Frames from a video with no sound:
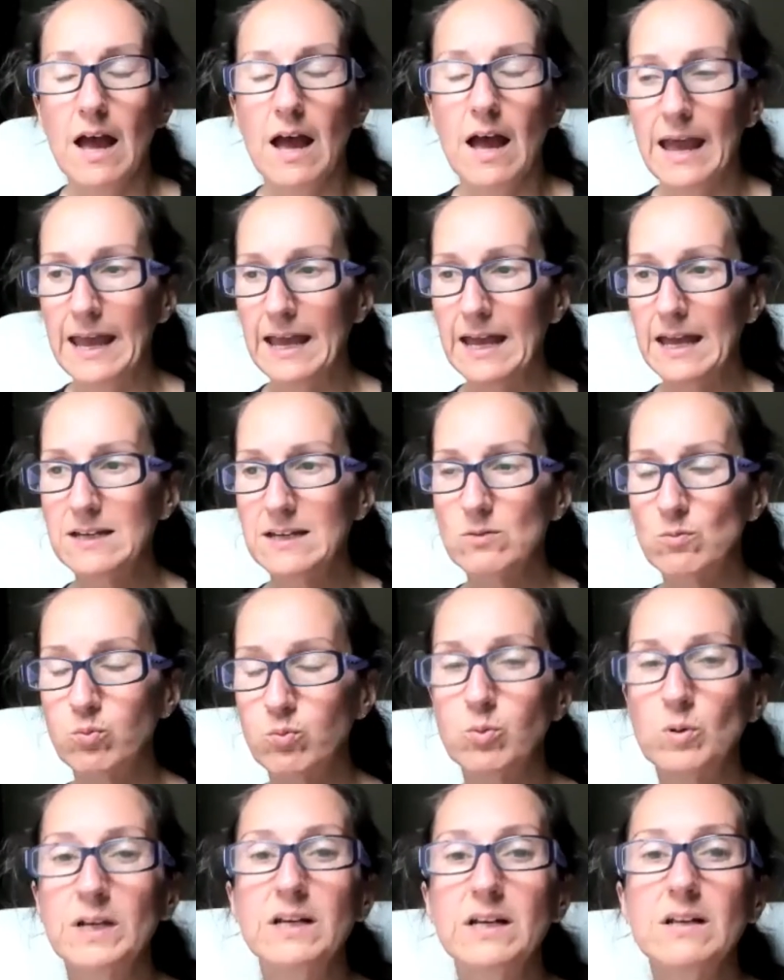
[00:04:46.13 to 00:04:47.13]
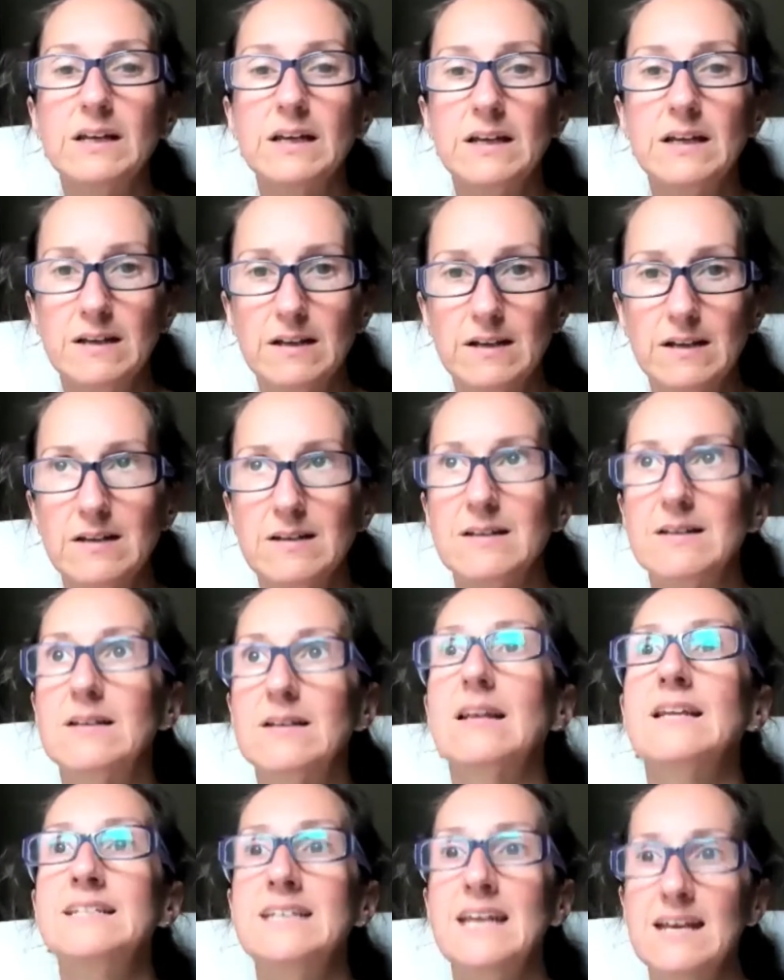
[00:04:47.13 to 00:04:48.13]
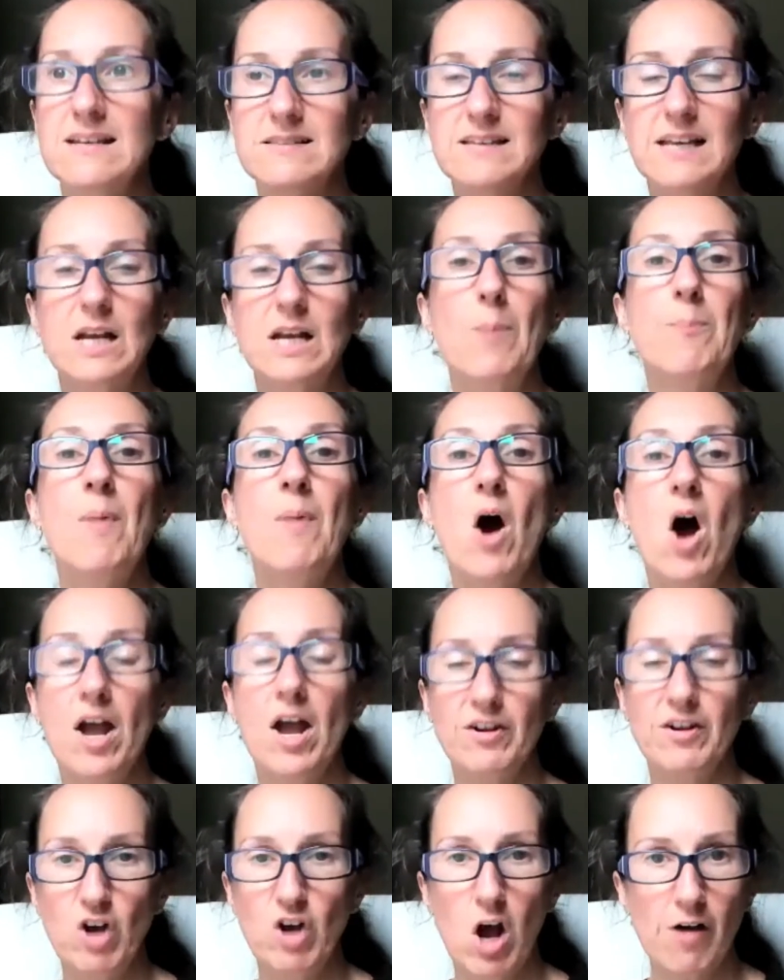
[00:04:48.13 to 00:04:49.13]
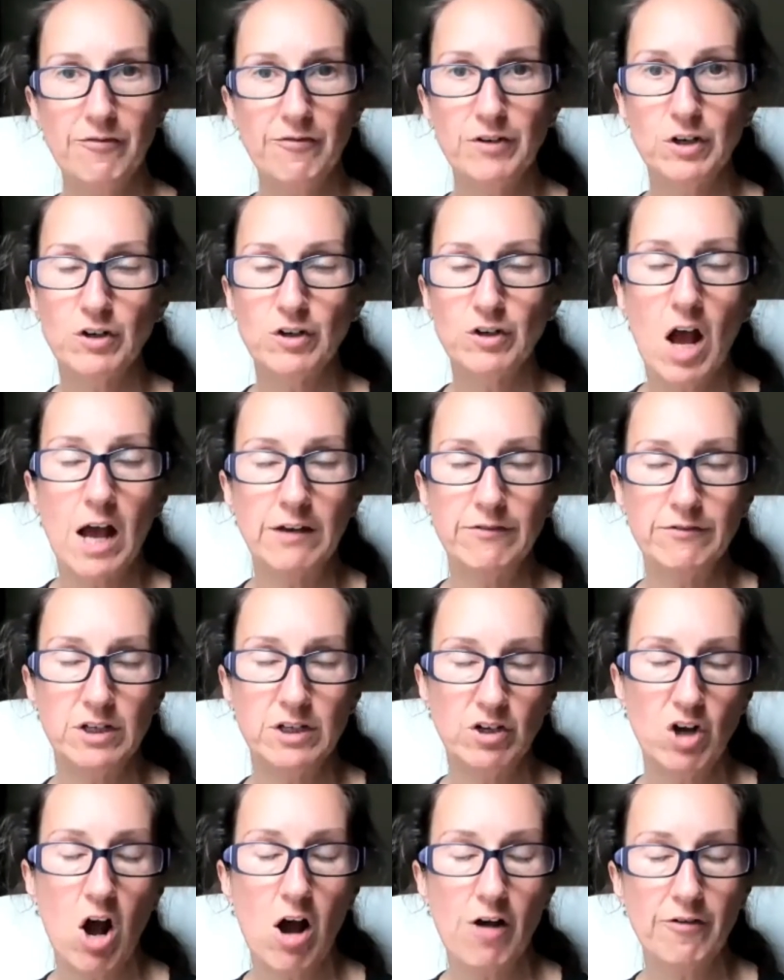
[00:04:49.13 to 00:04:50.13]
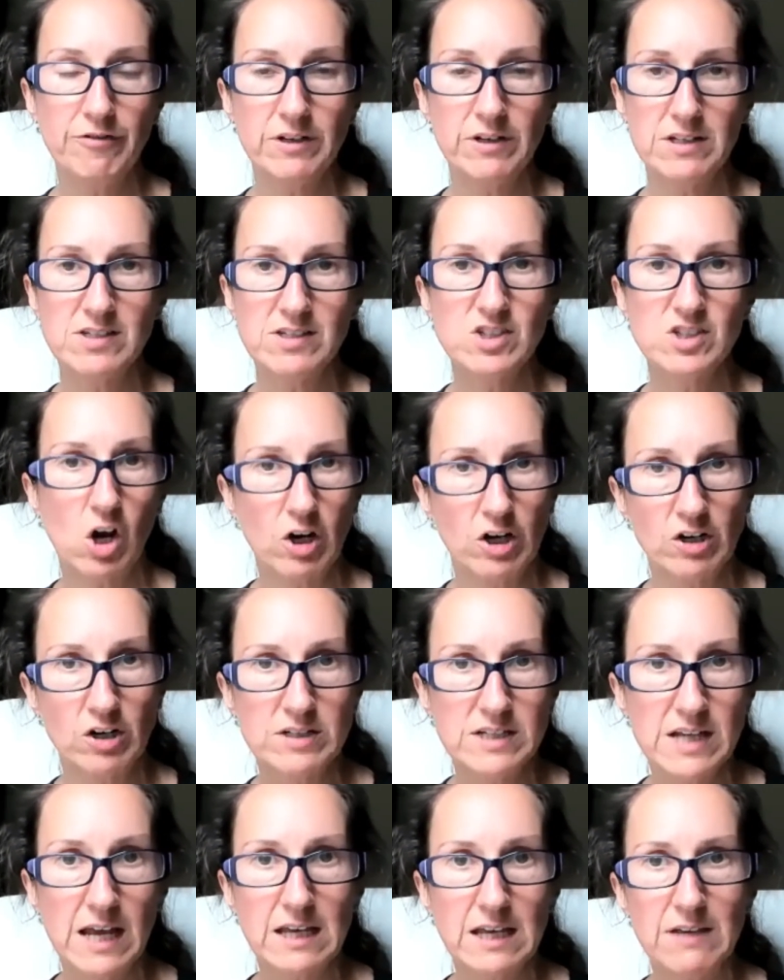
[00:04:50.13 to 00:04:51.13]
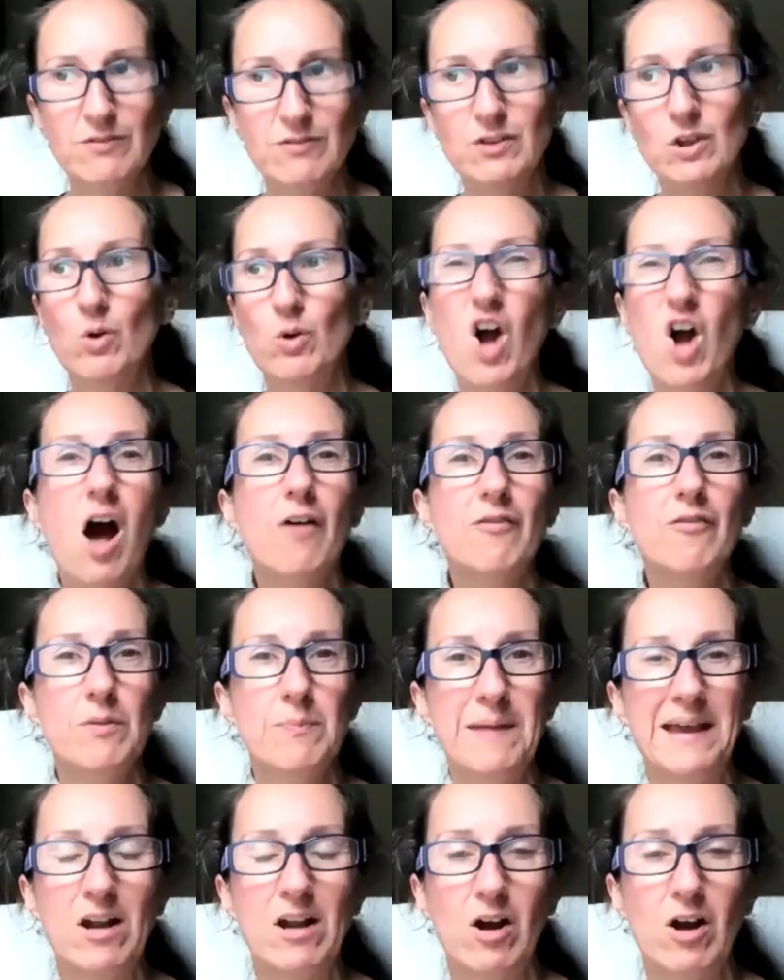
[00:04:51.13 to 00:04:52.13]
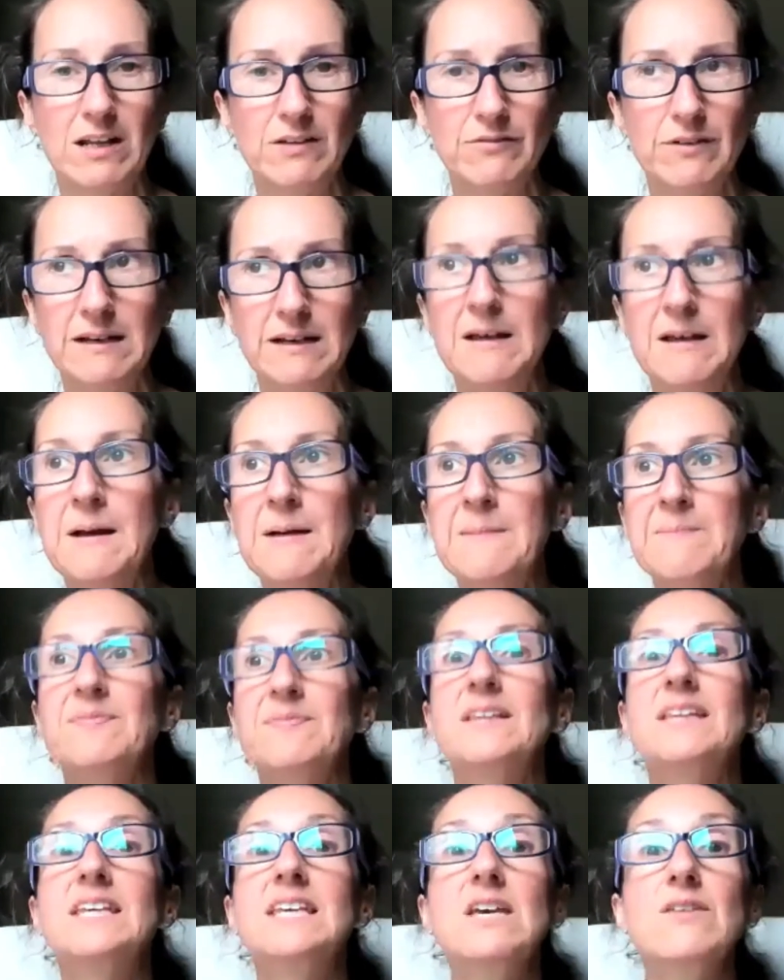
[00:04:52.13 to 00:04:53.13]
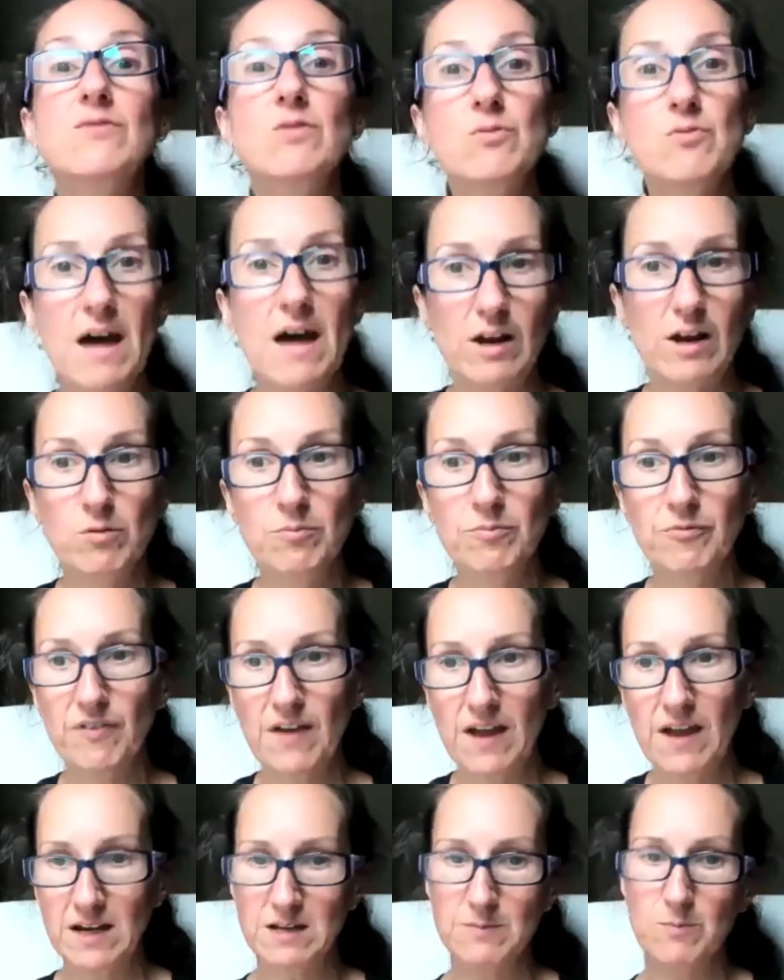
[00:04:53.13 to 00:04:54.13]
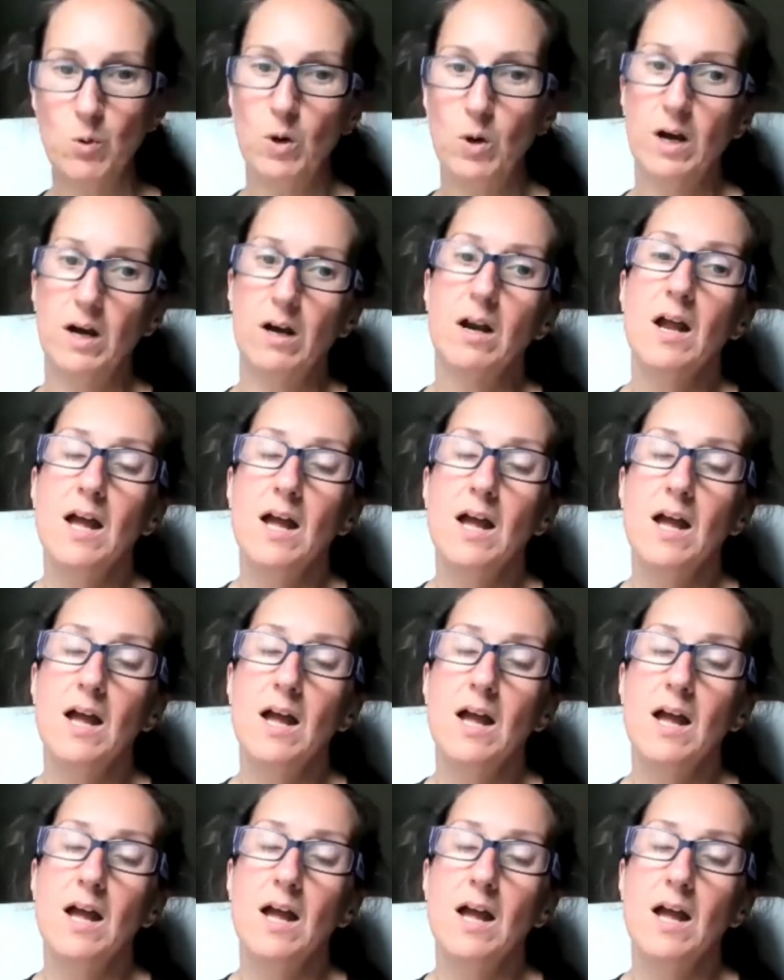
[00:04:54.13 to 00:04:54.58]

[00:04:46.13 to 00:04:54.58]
And really, it takes like a pot of coffee or an IV of coffee to start your day, even though coffee may not even give you that oomph anymore.